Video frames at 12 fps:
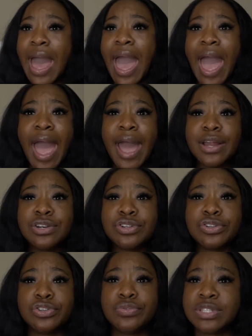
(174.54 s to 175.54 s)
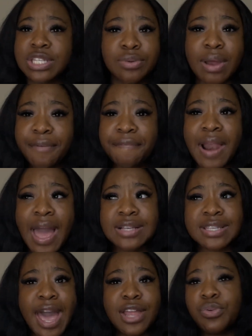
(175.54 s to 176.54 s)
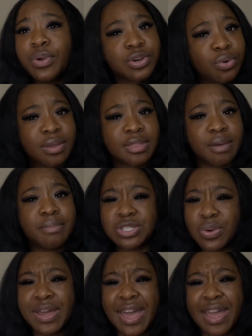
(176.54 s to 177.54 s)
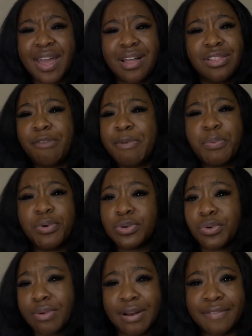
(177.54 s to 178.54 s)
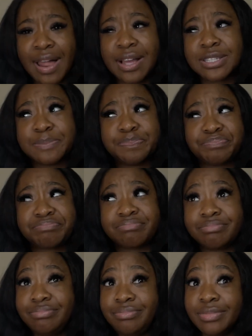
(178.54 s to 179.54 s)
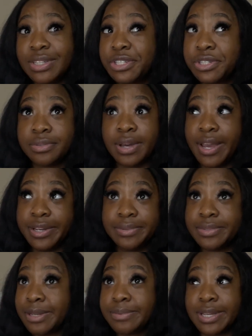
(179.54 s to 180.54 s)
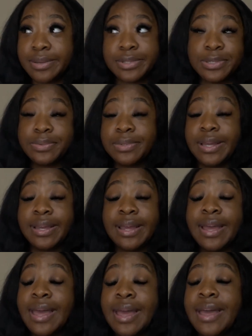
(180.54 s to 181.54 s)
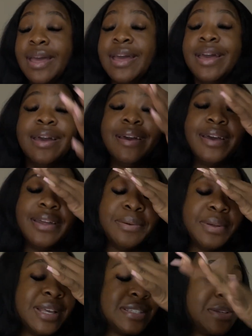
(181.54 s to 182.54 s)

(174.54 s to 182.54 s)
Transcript: and you see red flags and you ignore them. It's okay. A lot of people ignore red flags. Shoot, I do sometimes too. Like, anyway, that's a